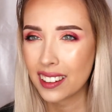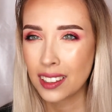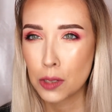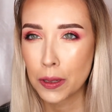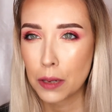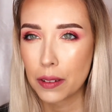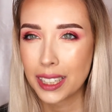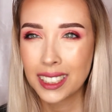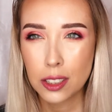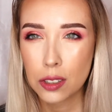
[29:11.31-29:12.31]
I think
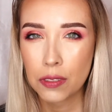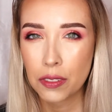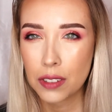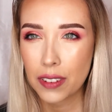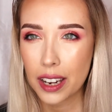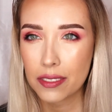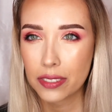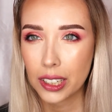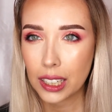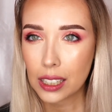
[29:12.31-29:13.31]
this was
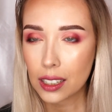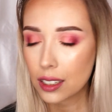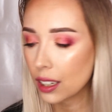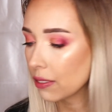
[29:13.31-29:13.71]
55 Canadian,